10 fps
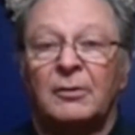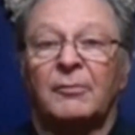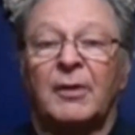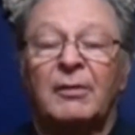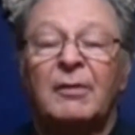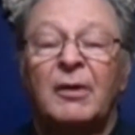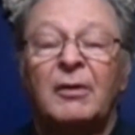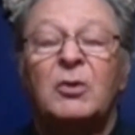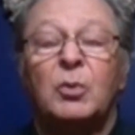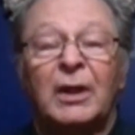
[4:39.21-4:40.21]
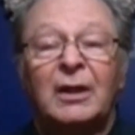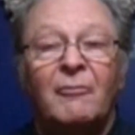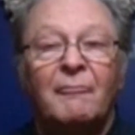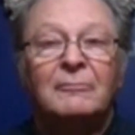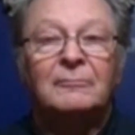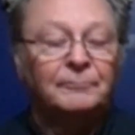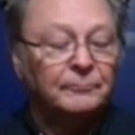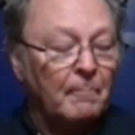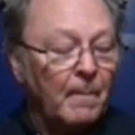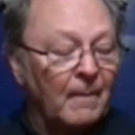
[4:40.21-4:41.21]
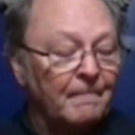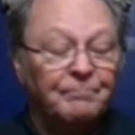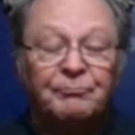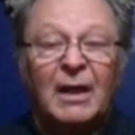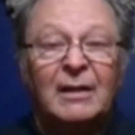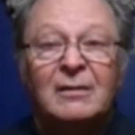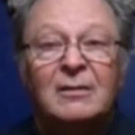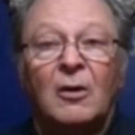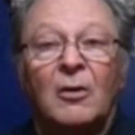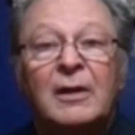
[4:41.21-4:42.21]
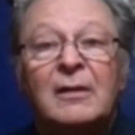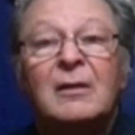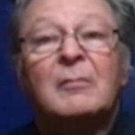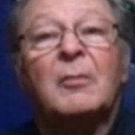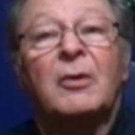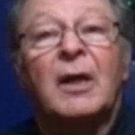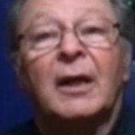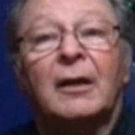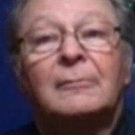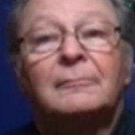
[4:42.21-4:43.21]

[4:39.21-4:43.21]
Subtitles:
They're very, very sweet. And this is all it is meringue.